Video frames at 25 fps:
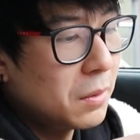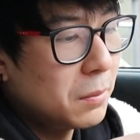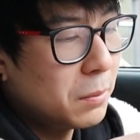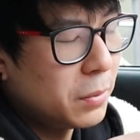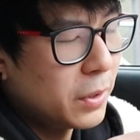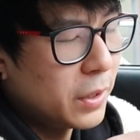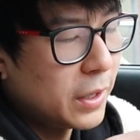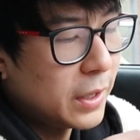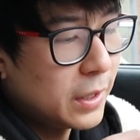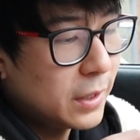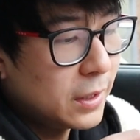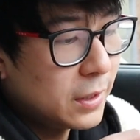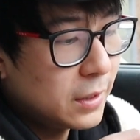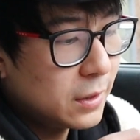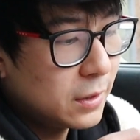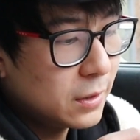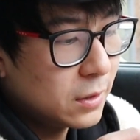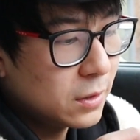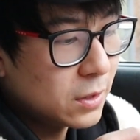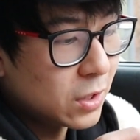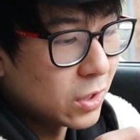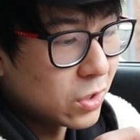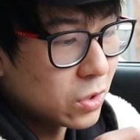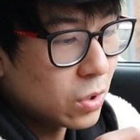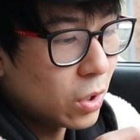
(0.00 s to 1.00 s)
but
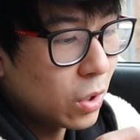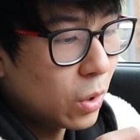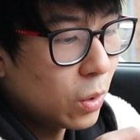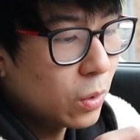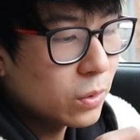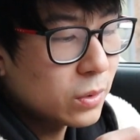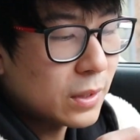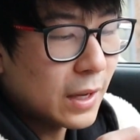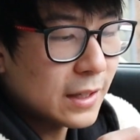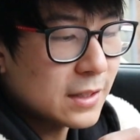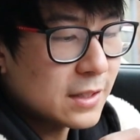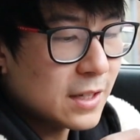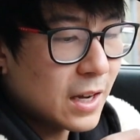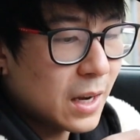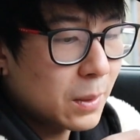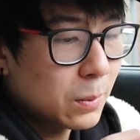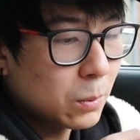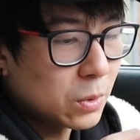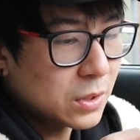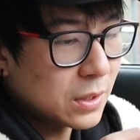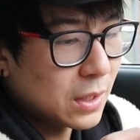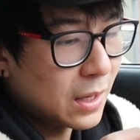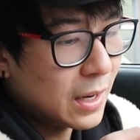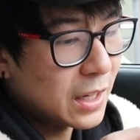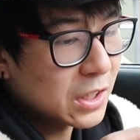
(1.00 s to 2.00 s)
the tow that time
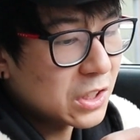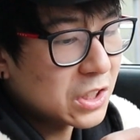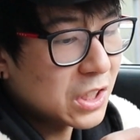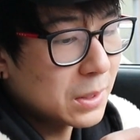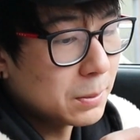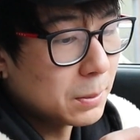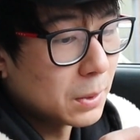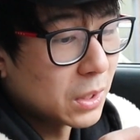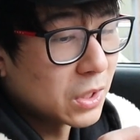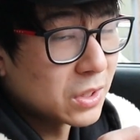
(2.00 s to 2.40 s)
was a lot cheaper